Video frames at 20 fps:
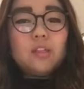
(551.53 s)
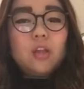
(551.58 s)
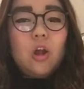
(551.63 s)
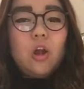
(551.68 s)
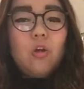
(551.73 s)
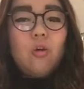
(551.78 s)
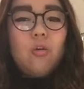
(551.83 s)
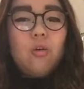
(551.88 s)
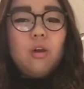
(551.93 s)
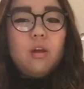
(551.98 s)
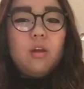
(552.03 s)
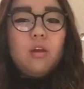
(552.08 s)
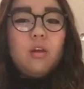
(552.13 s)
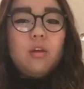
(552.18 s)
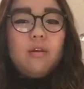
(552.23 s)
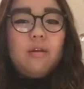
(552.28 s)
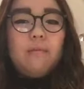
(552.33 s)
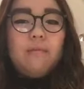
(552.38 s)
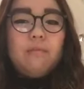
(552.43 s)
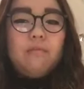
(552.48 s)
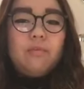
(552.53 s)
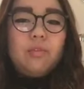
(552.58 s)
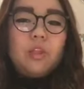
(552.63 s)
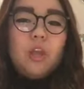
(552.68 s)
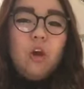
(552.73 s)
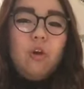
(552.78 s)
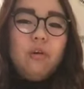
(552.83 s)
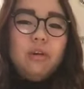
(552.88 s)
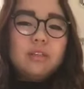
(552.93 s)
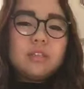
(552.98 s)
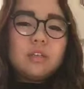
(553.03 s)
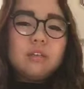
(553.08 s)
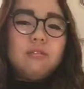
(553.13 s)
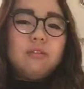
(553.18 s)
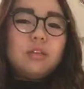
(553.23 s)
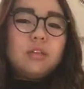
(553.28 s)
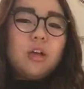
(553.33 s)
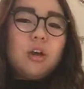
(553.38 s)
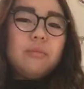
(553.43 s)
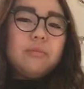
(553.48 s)
So Noah's
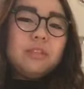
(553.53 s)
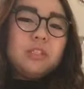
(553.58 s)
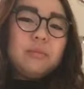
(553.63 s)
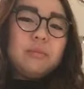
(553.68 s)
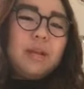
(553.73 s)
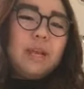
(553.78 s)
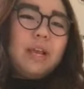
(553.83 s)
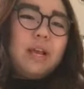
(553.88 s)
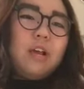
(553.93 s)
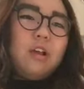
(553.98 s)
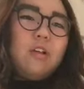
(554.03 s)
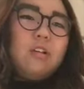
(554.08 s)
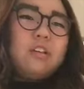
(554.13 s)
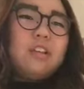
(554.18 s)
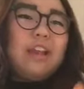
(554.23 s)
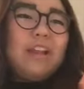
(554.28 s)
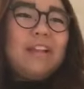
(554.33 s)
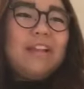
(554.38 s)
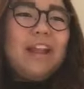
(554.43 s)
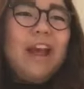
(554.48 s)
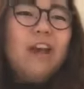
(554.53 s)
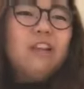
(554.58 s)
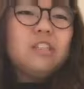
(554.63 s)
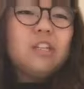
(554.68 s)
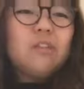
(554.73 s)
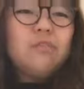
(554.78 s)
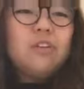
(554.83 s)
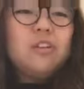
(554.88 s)
going to come to my house and that's how